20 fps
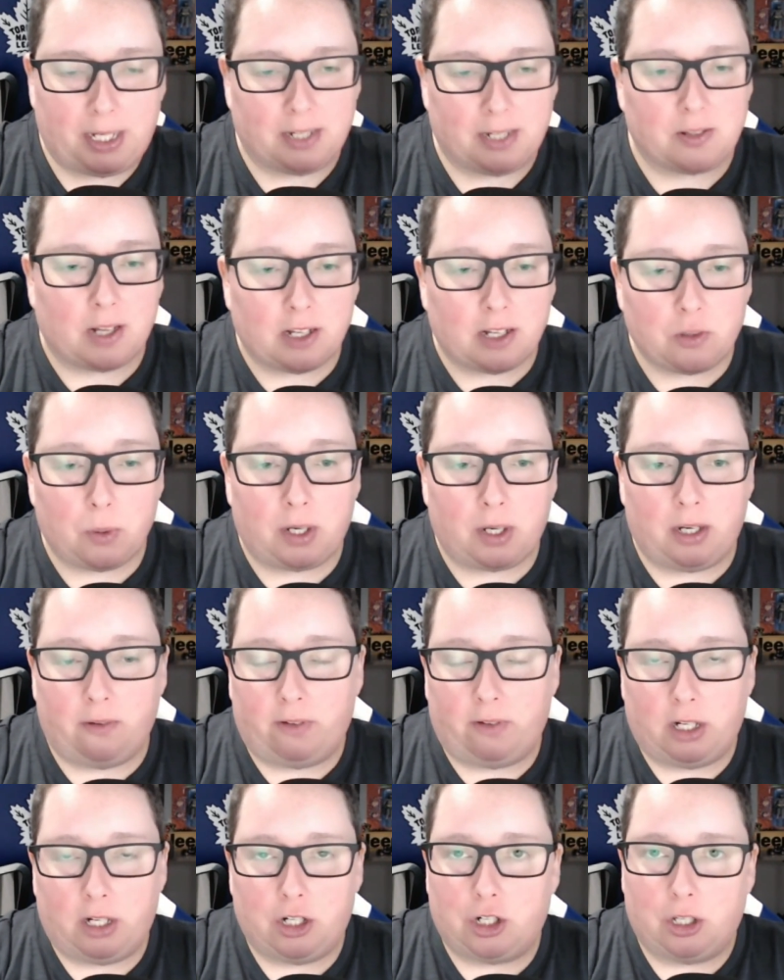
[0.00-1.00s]
because that's
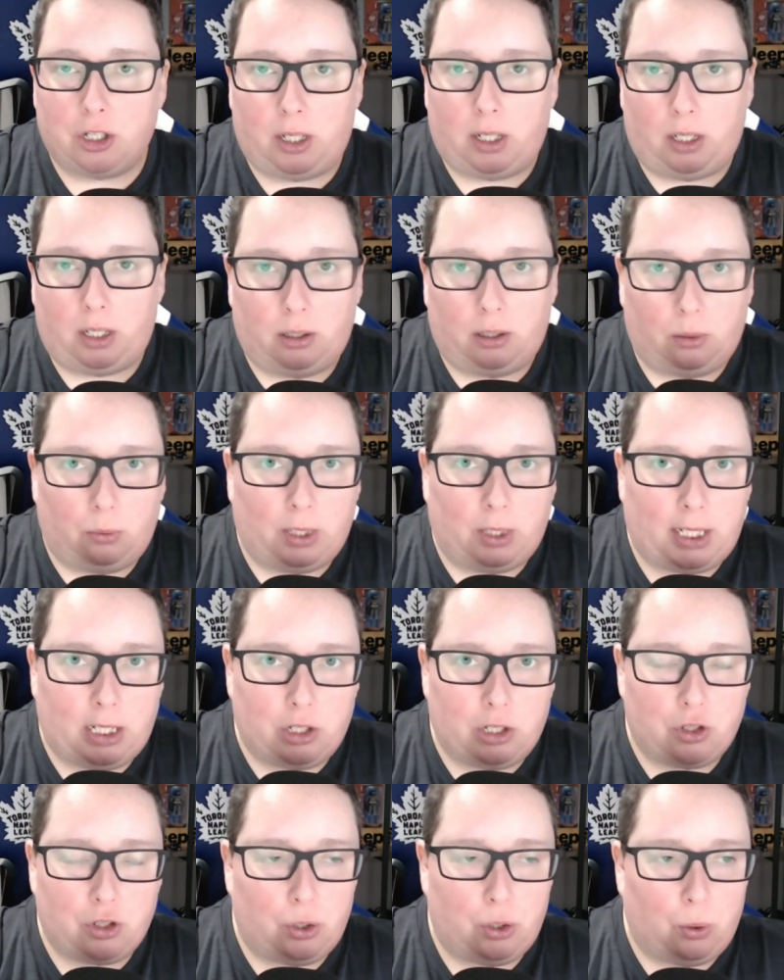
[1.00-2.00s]
what eventually,
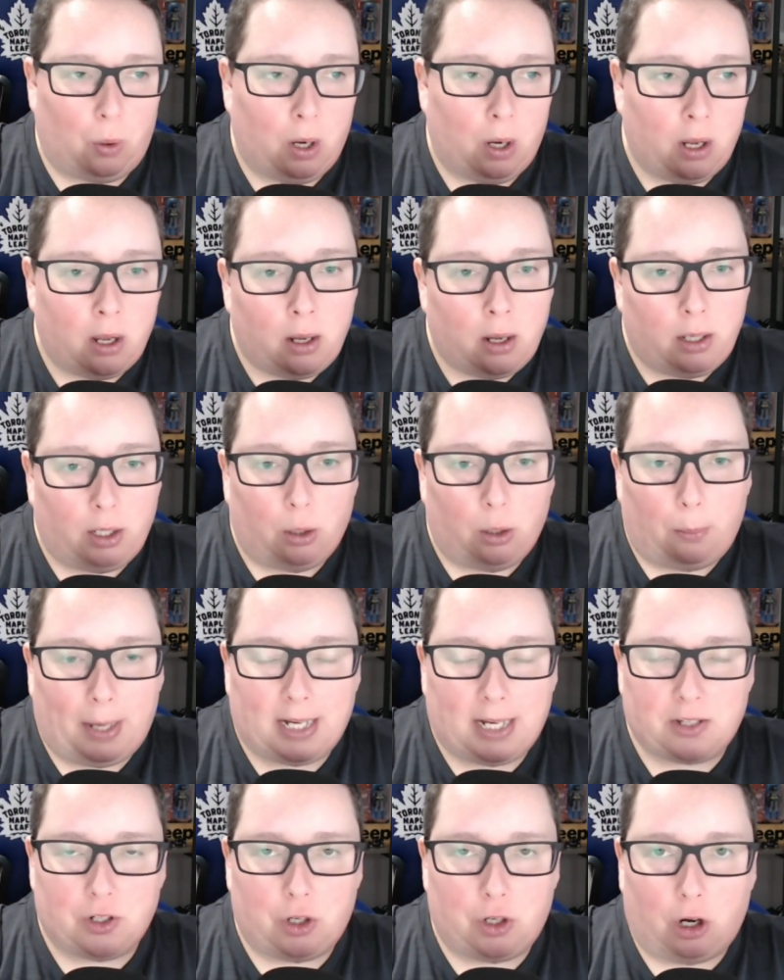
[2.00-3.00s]
leads to,
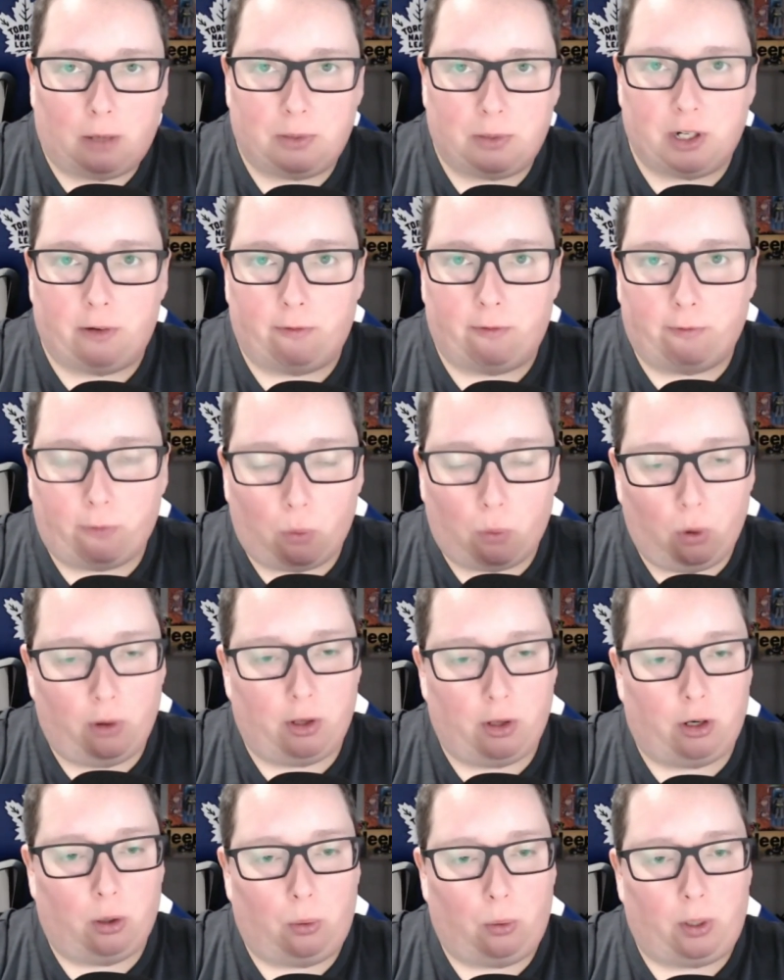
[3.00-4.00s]
mass adoption
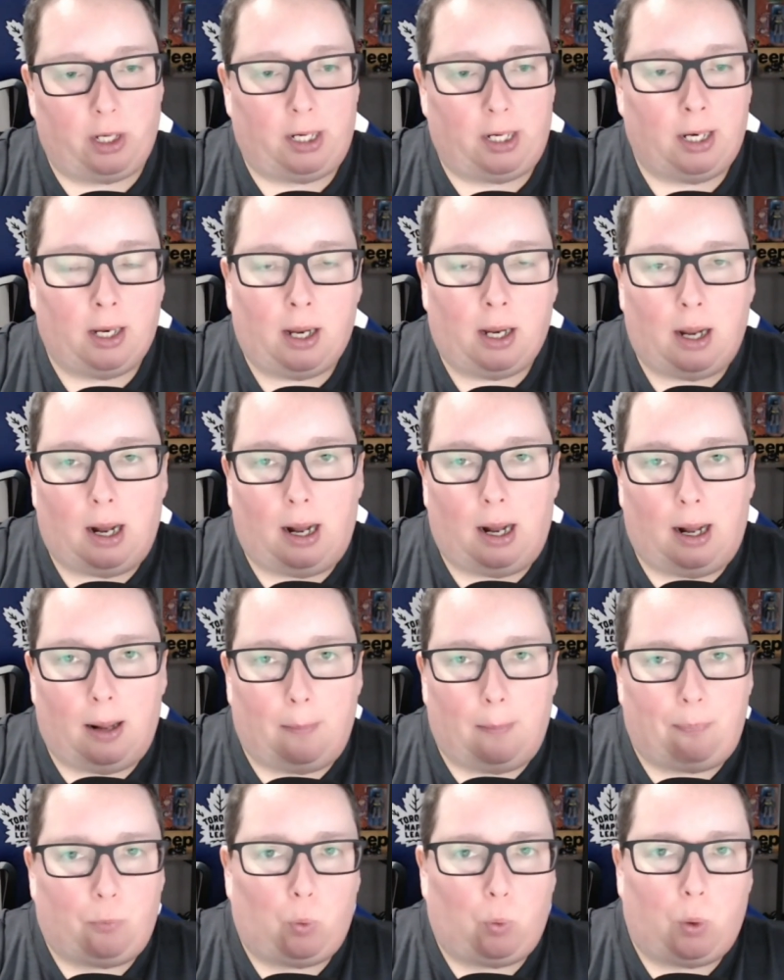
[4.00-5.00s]
for the token.
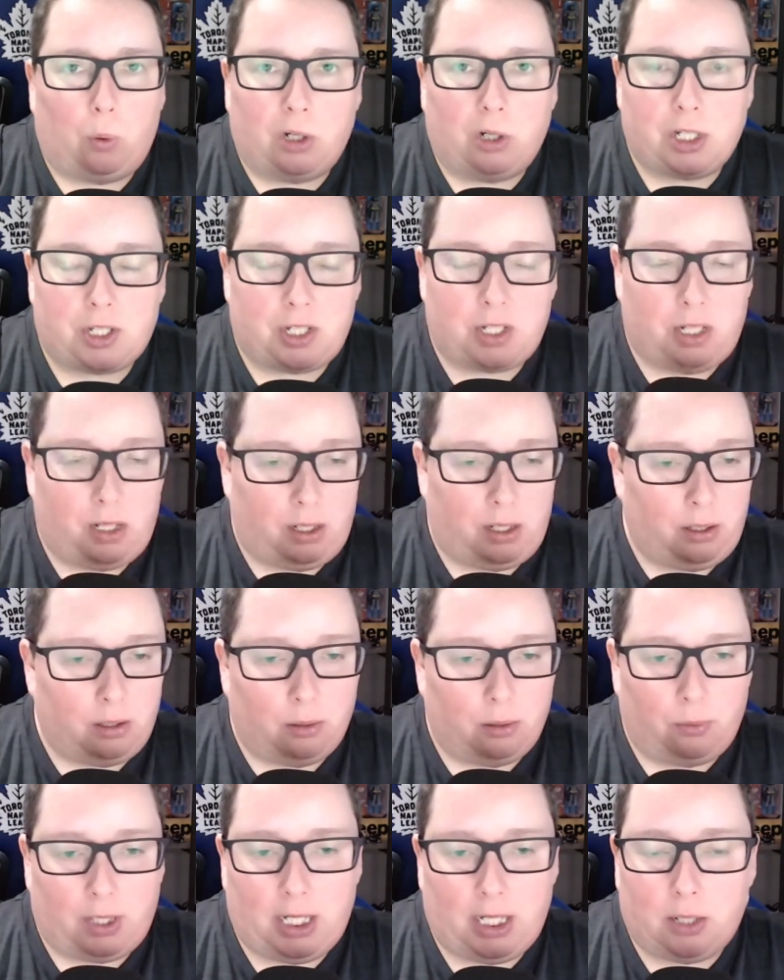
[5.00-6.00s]
We want to
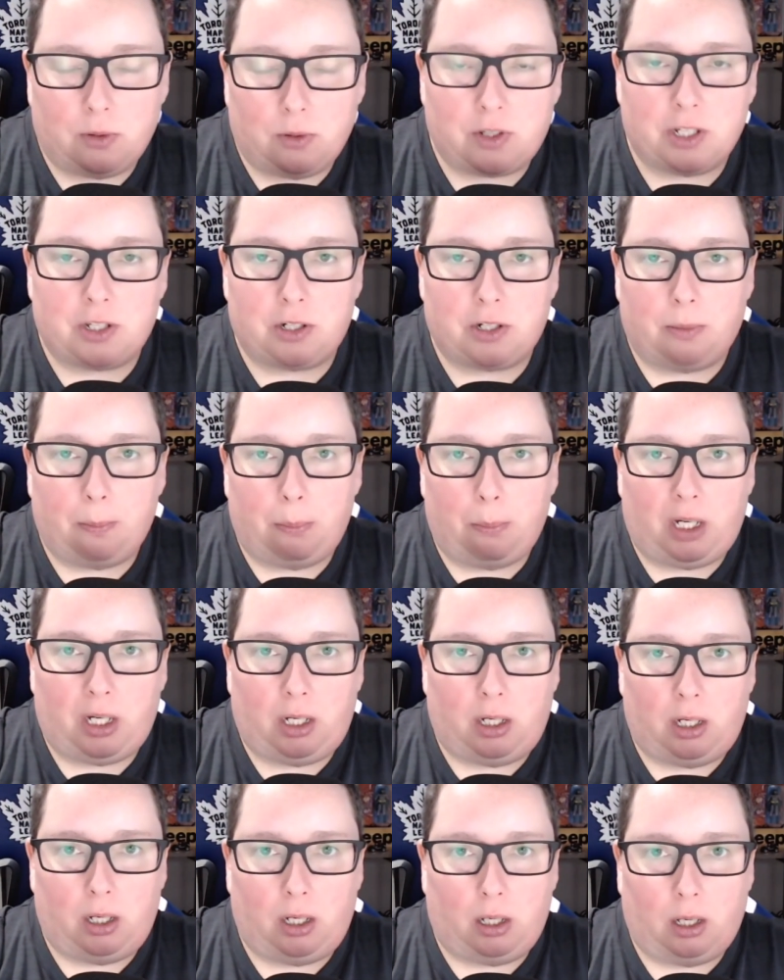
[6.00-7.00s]
see, the ecosystem
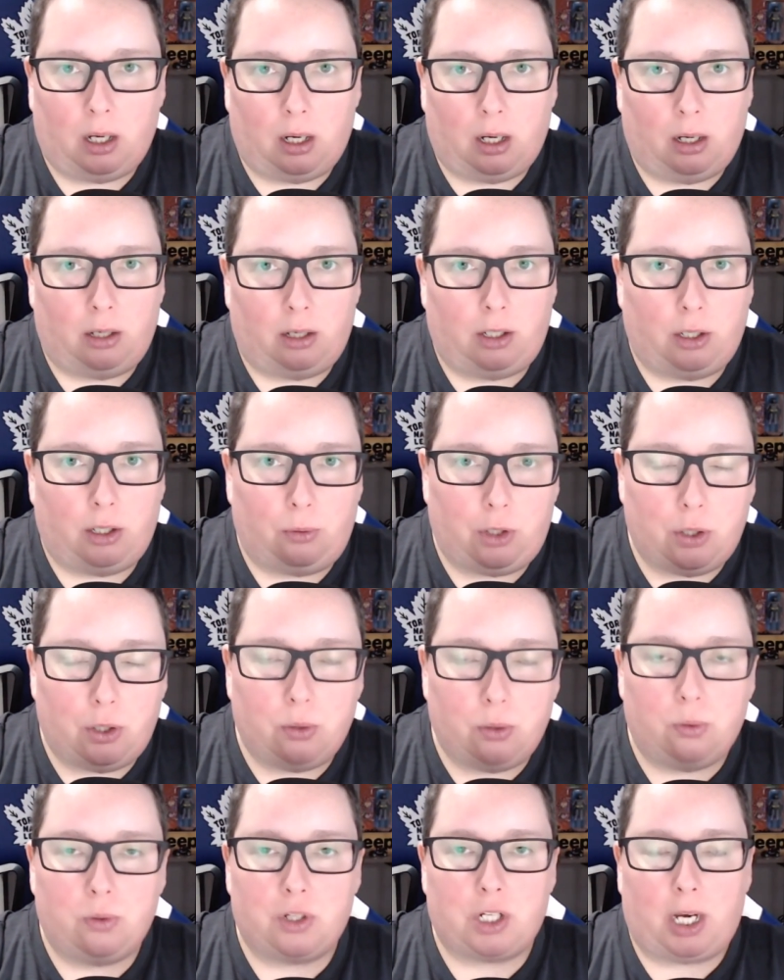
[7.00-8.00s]
being,
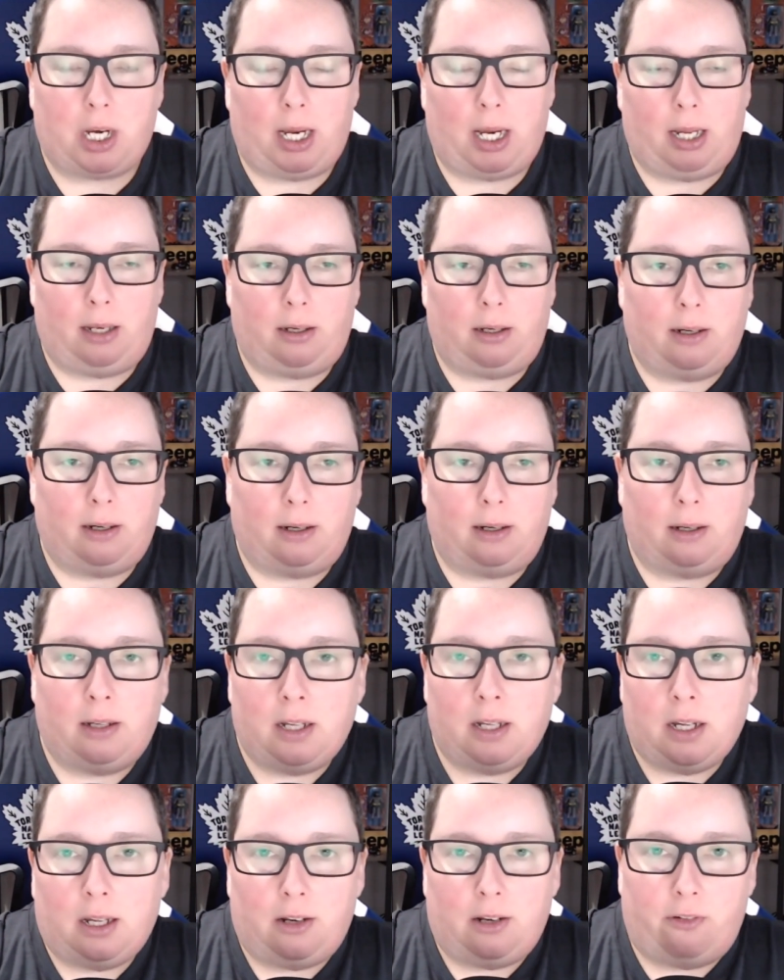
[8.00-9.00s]
used and
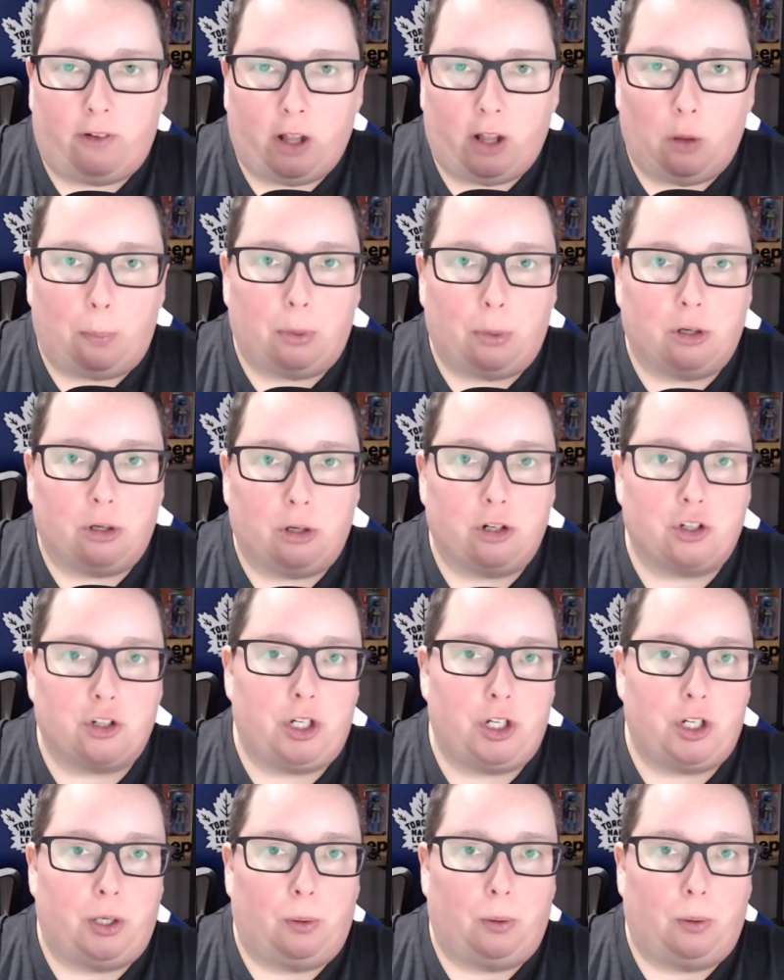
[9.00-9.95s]
developers,